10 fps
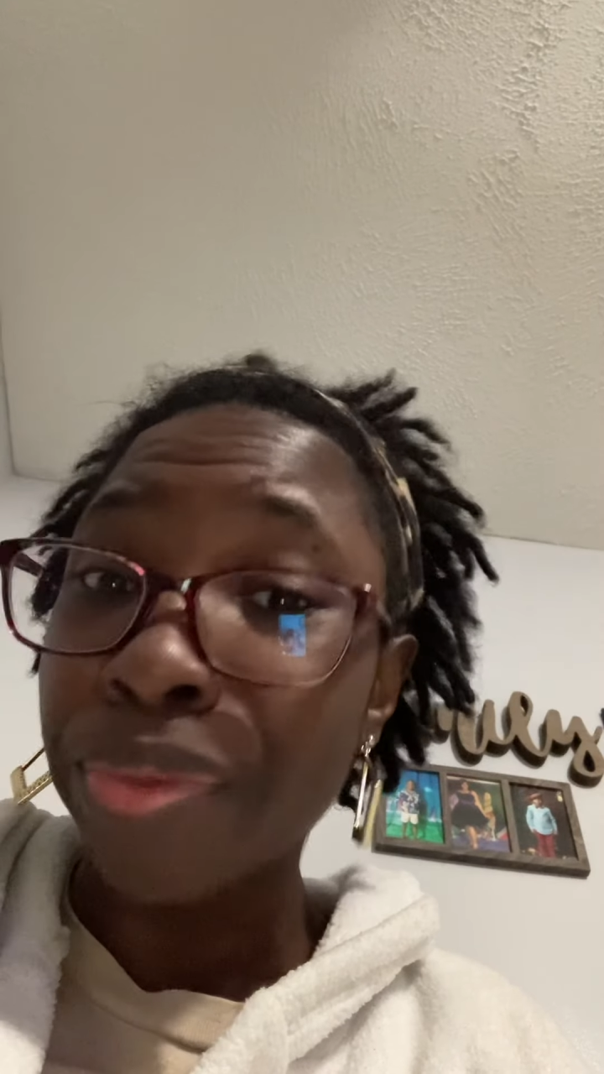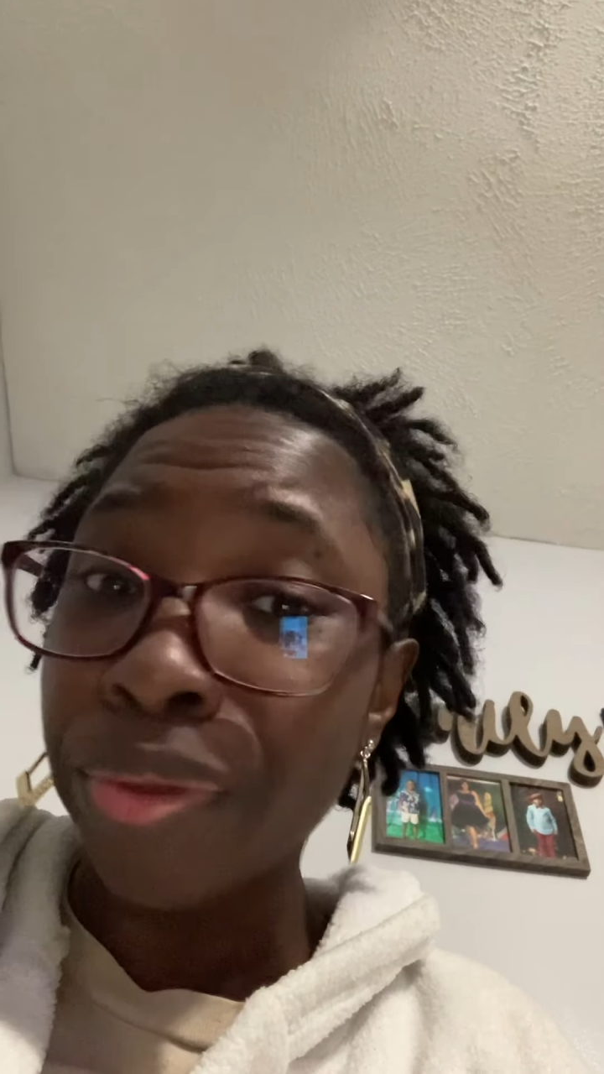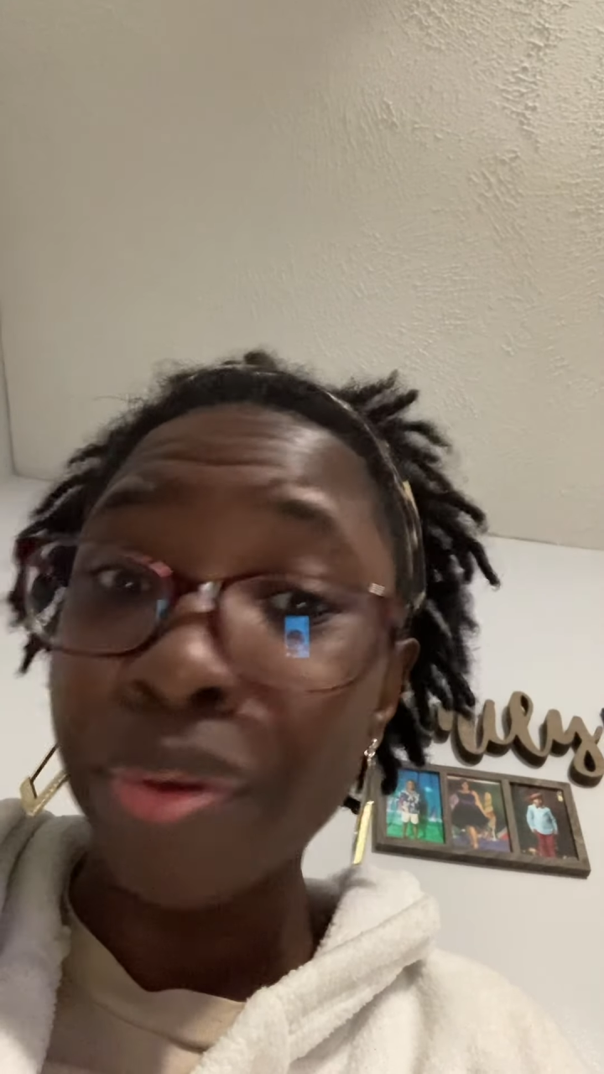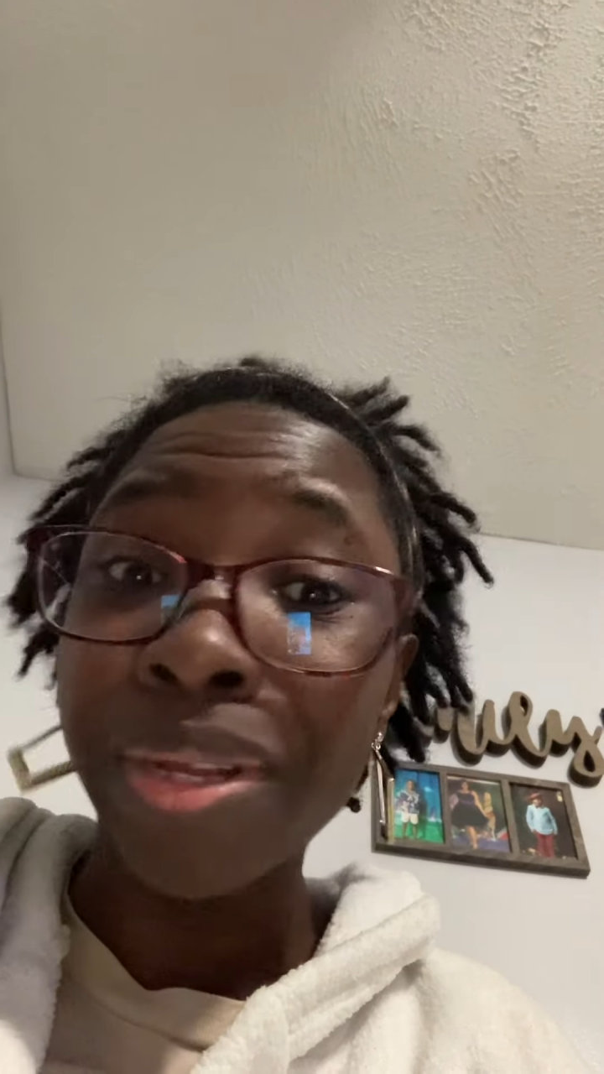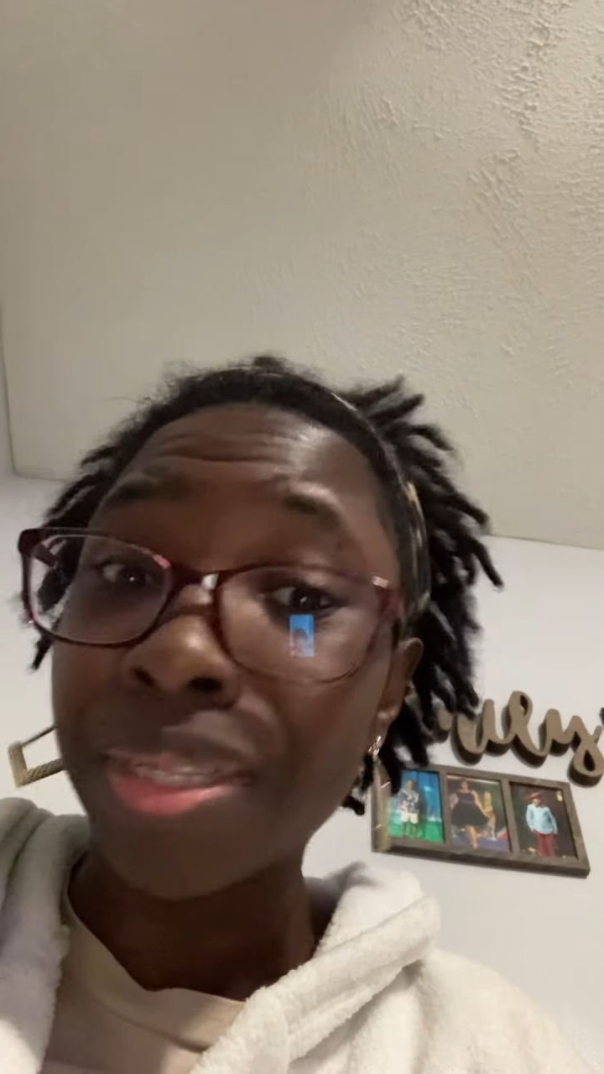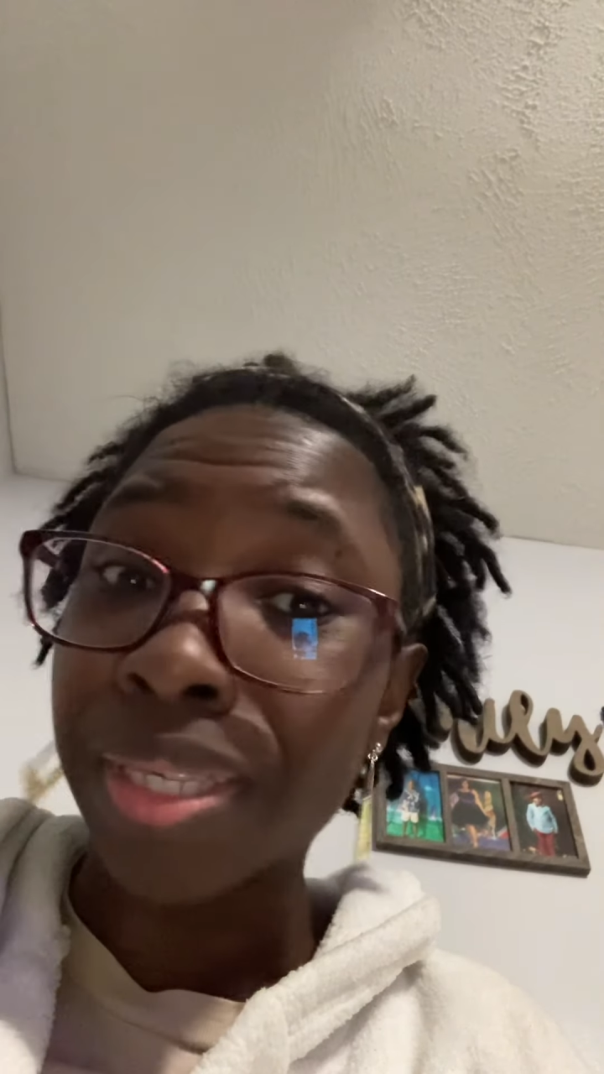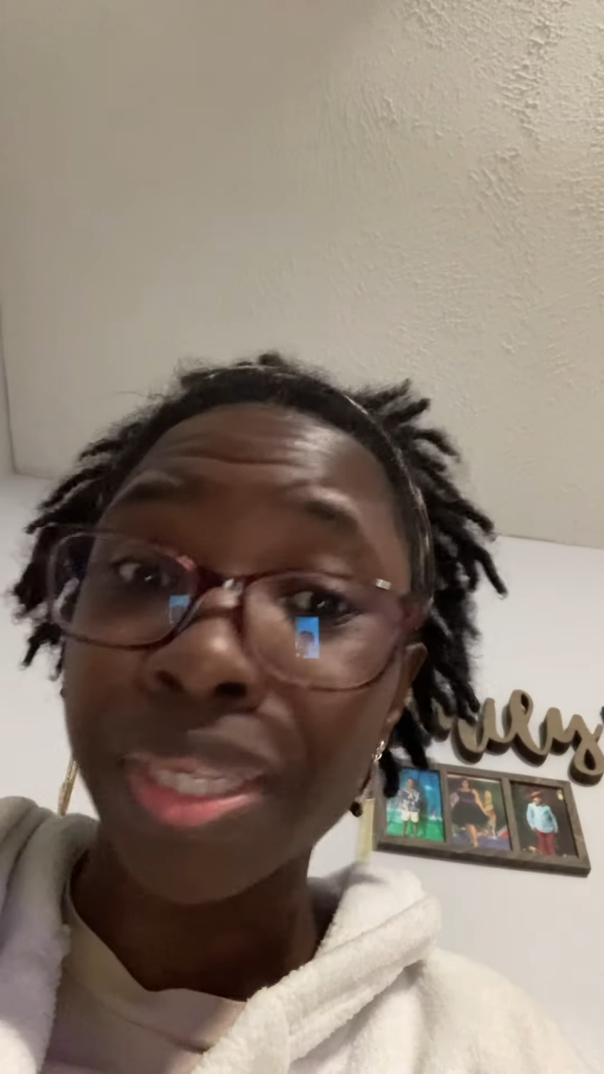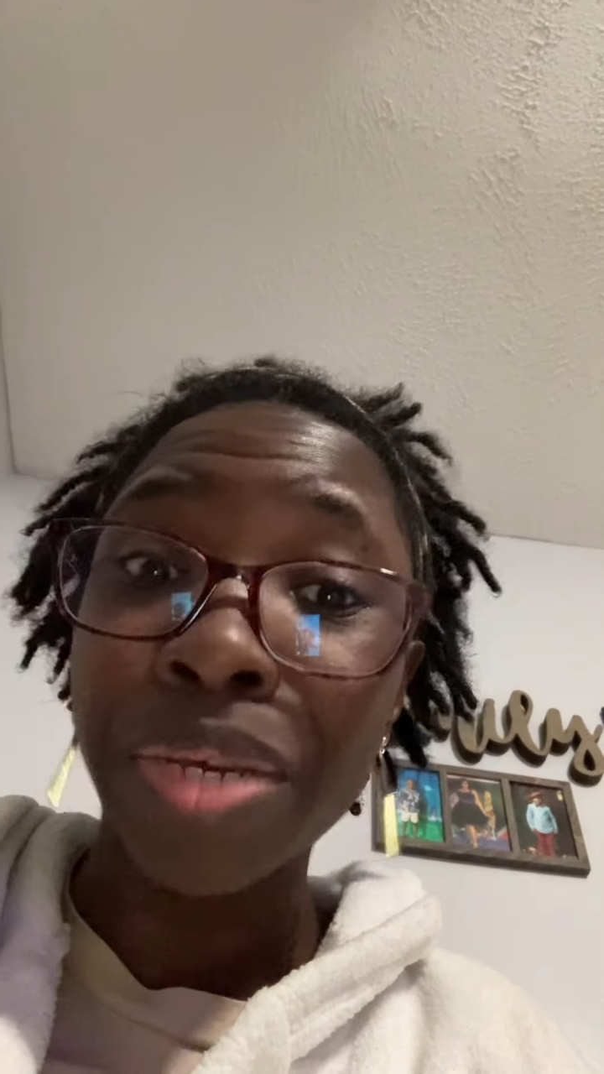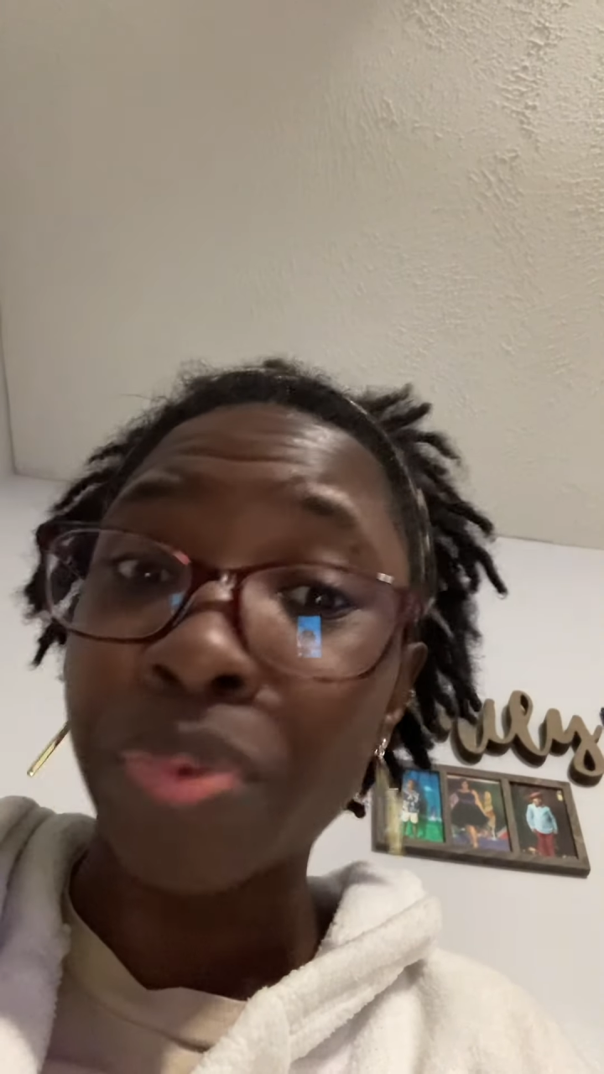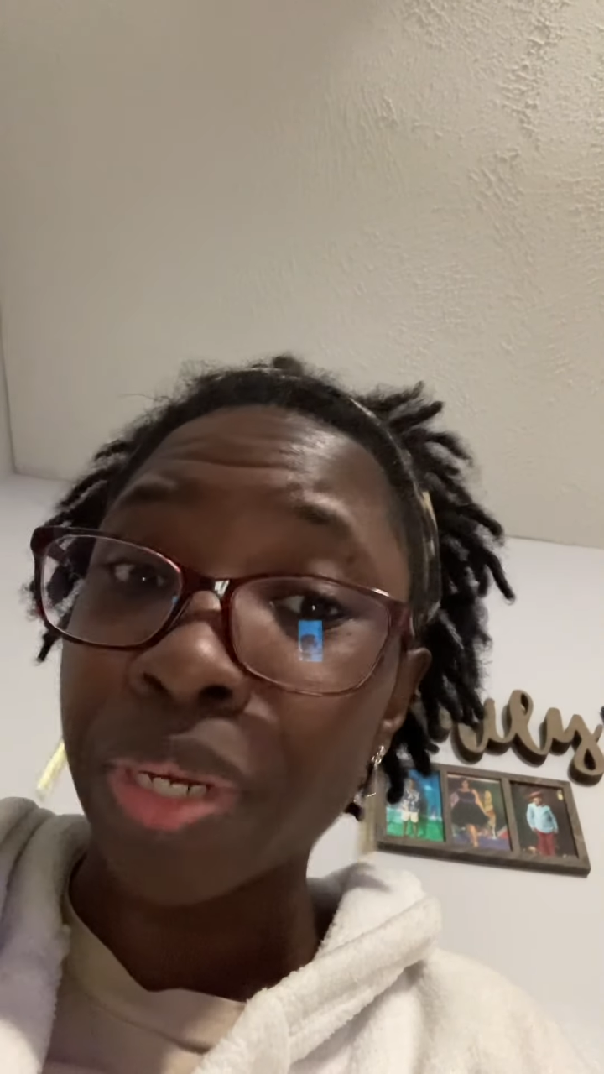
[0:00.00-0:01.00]
you can
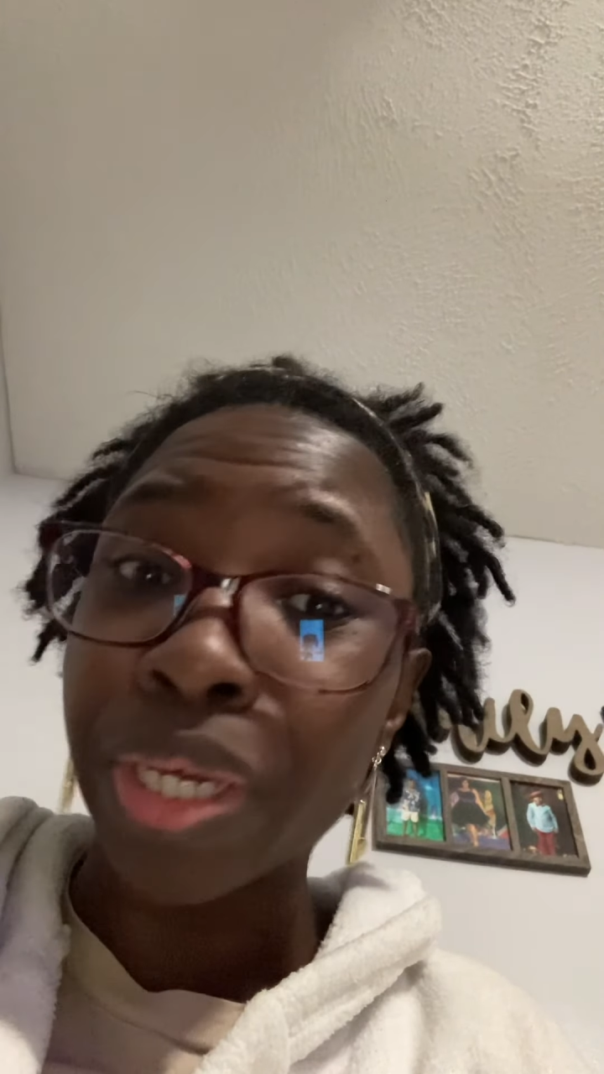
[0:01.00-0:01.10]
see what